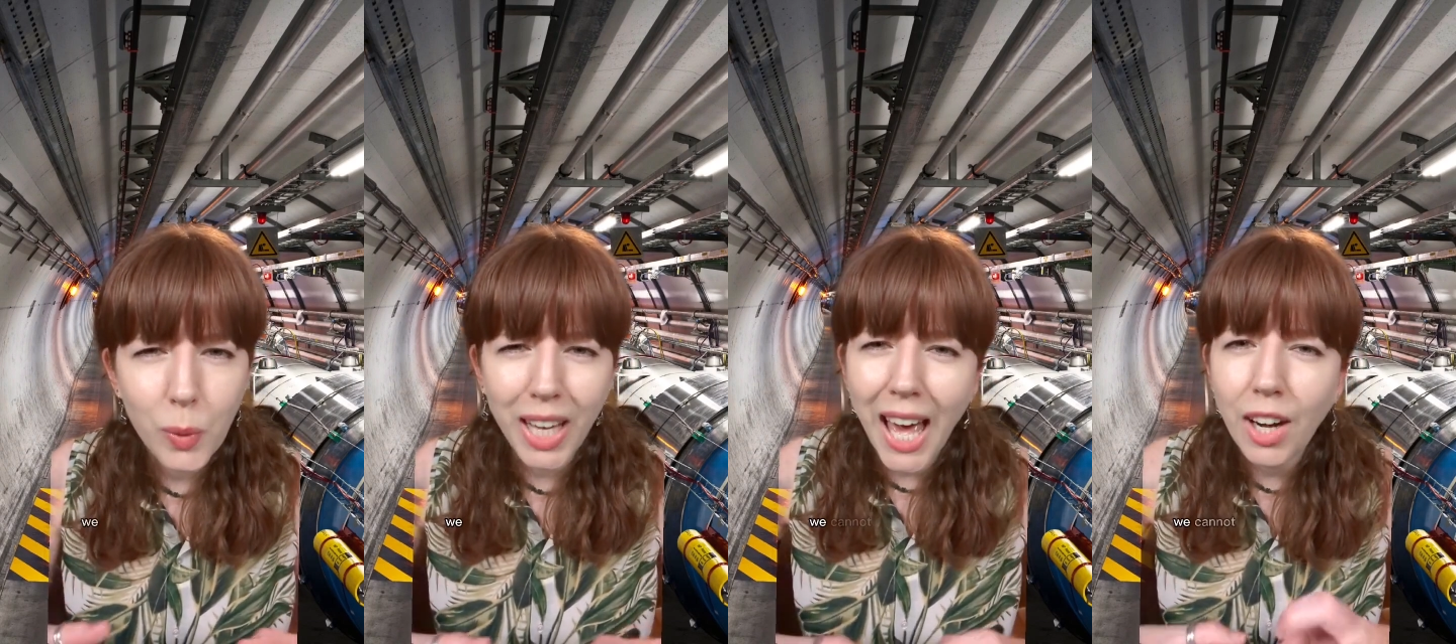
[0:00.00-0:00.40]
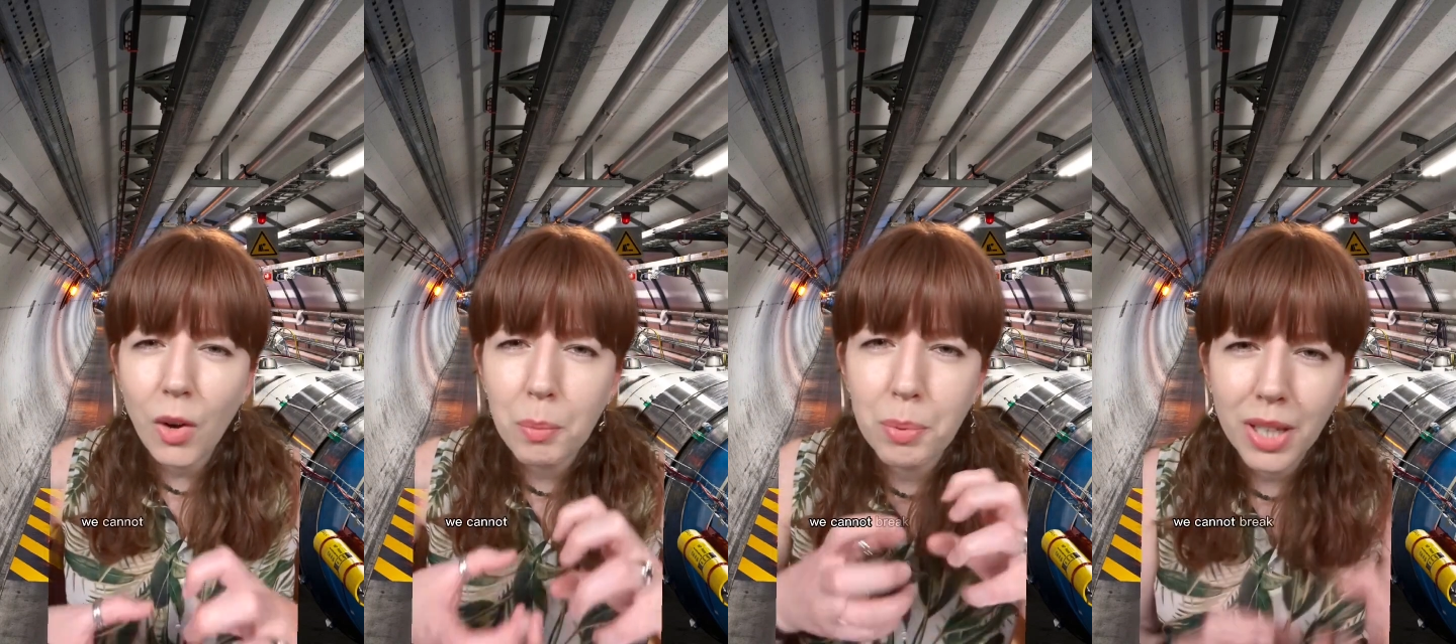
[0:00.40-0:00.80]
we
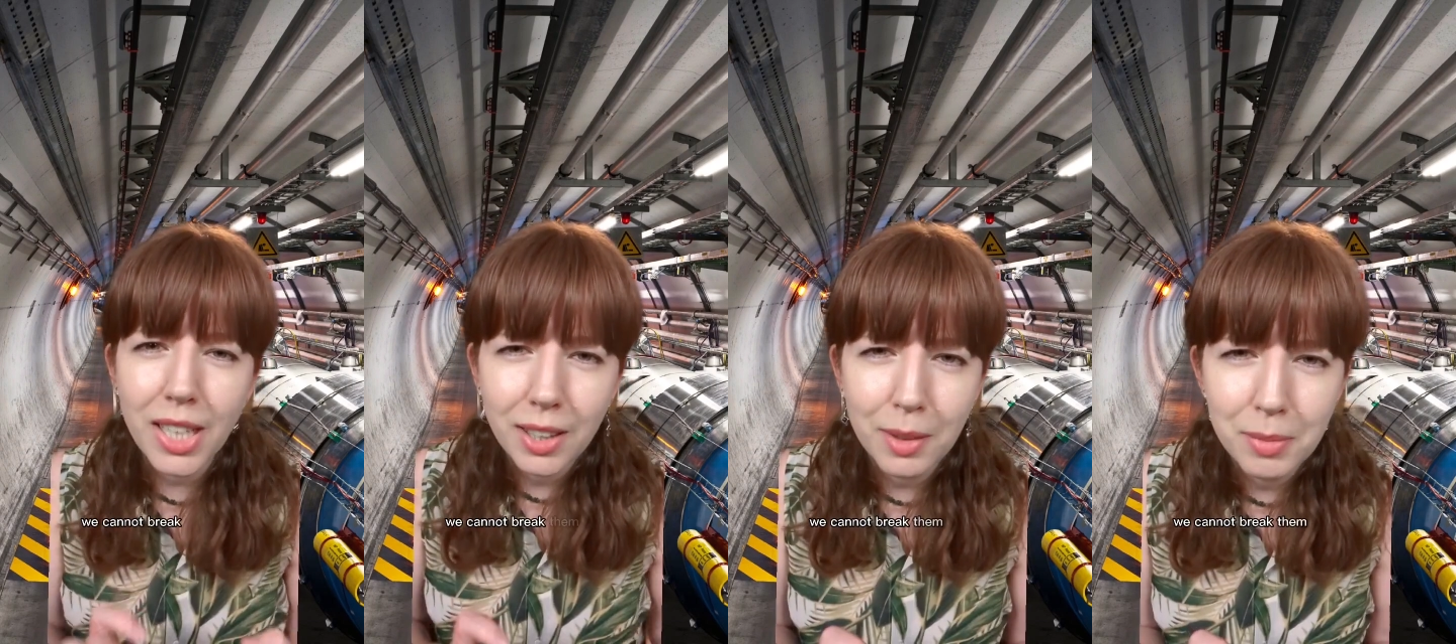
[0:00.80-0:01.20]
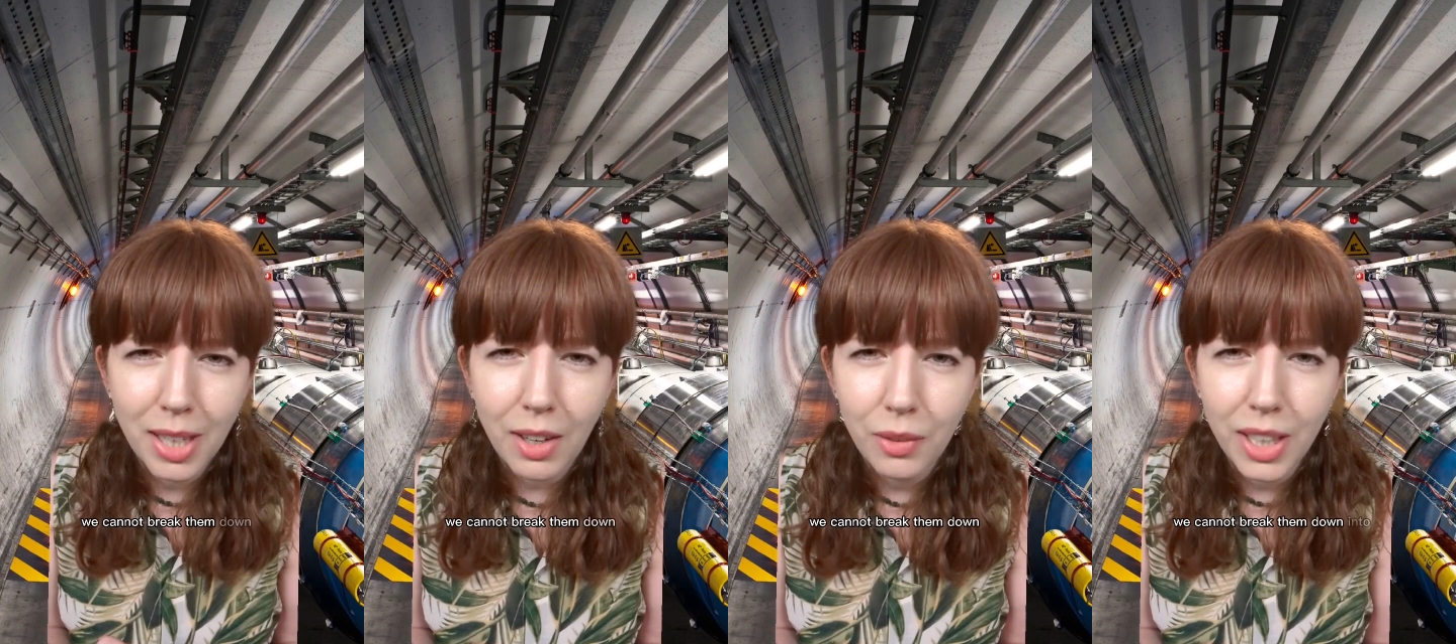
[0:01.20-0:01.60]
cannot break them
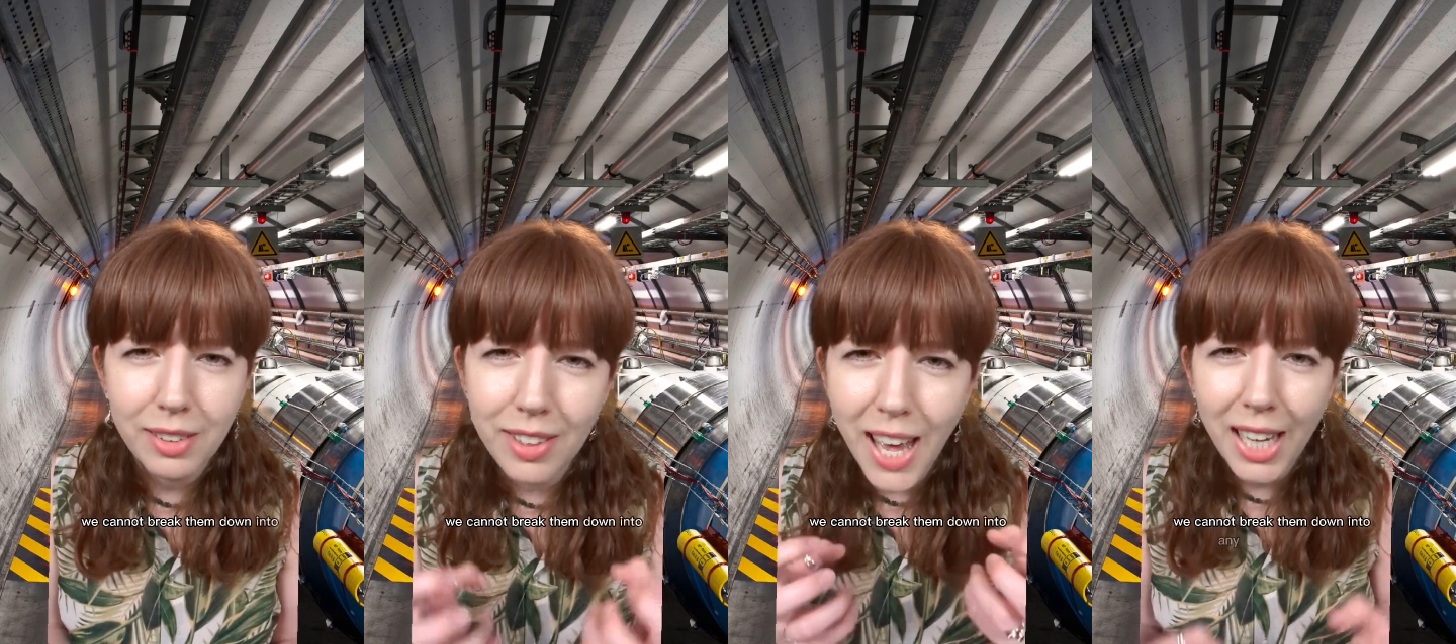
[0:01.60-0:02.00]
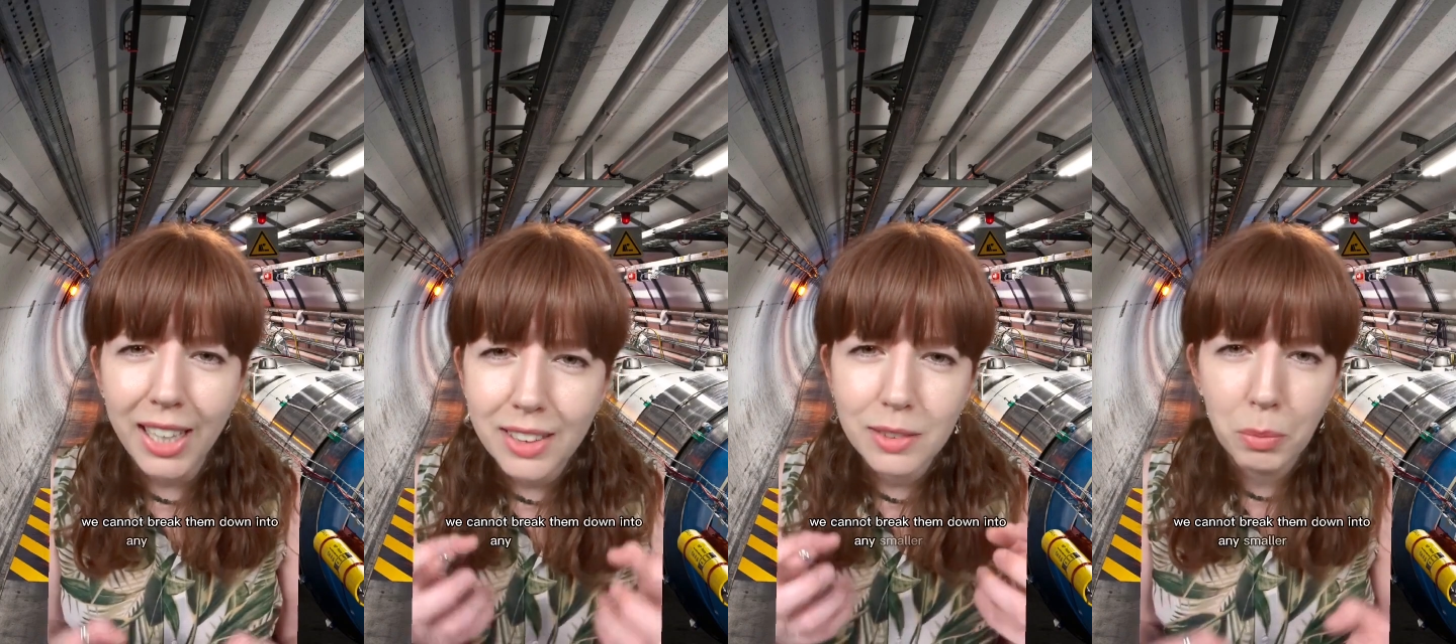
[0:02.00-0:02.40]
down into
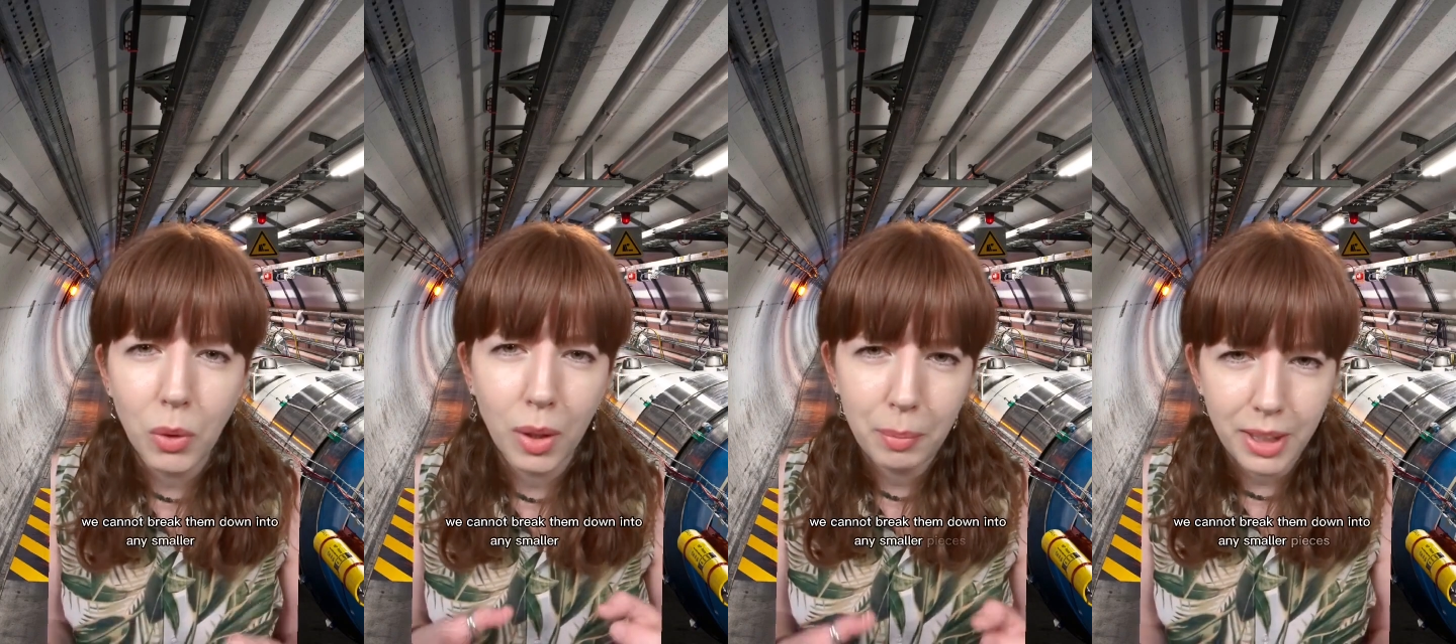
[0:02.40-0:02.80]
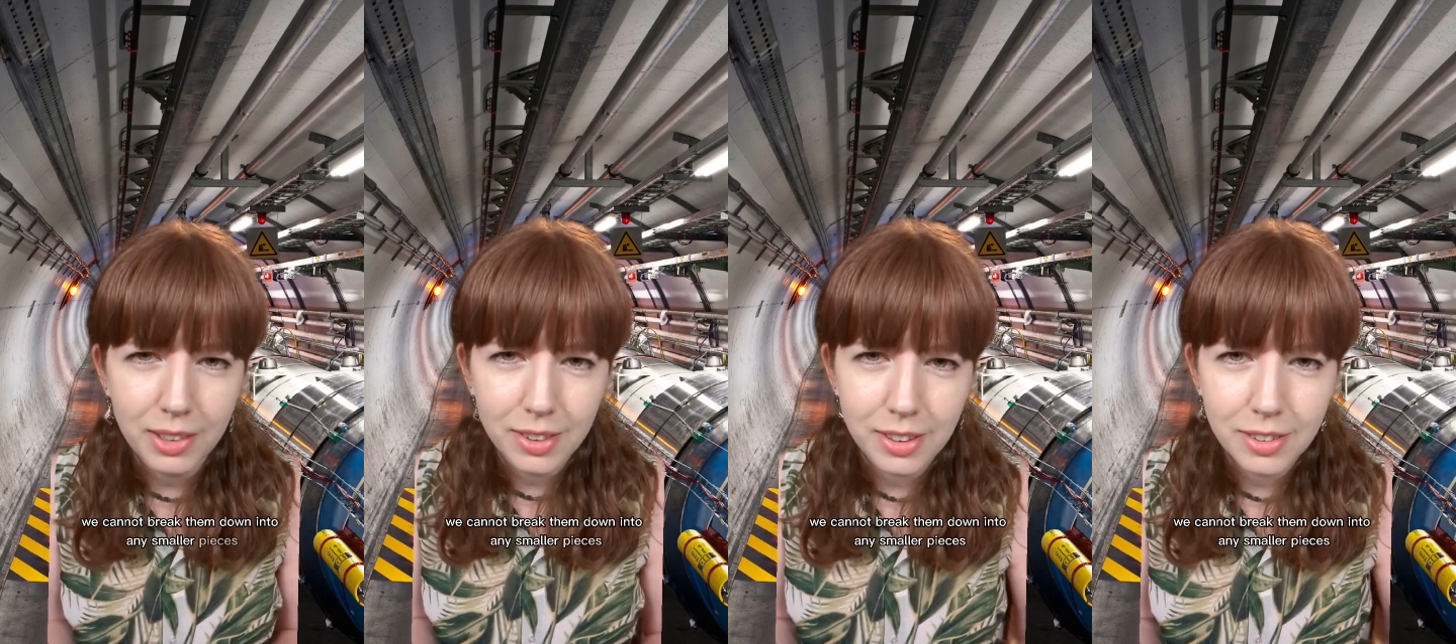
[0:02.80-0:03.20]
any smaller
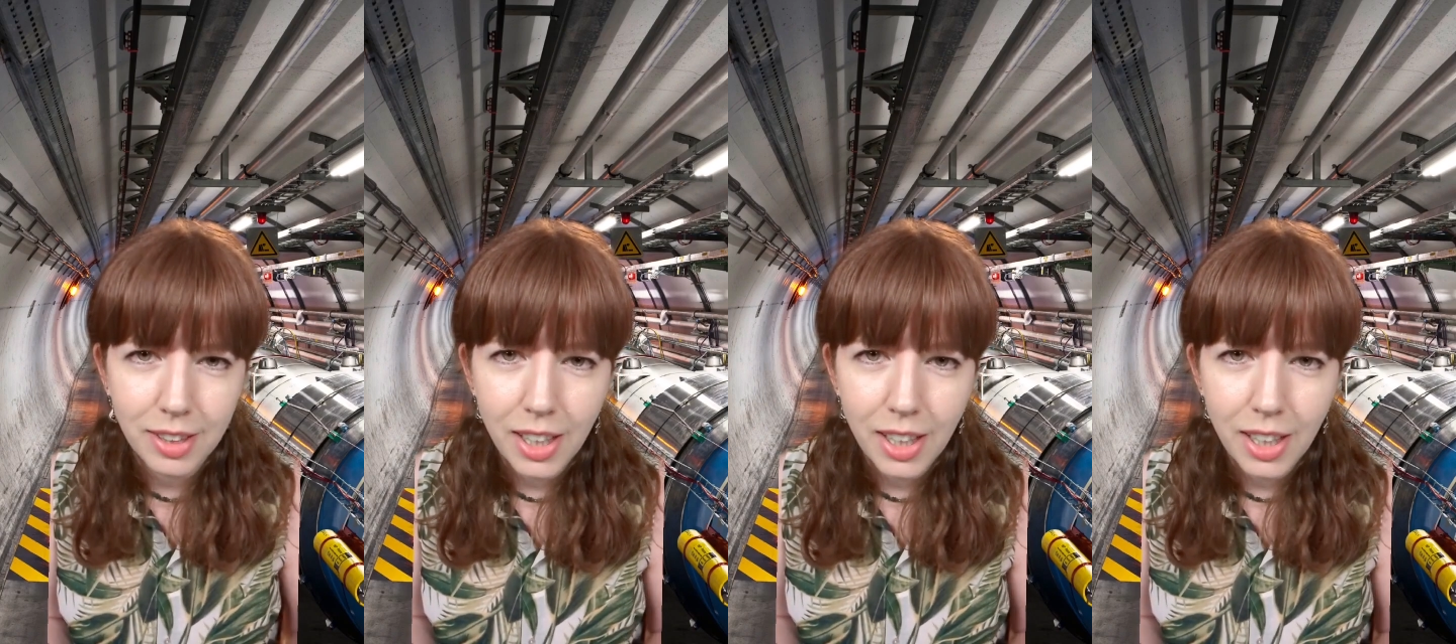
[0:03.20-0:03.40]
pieces.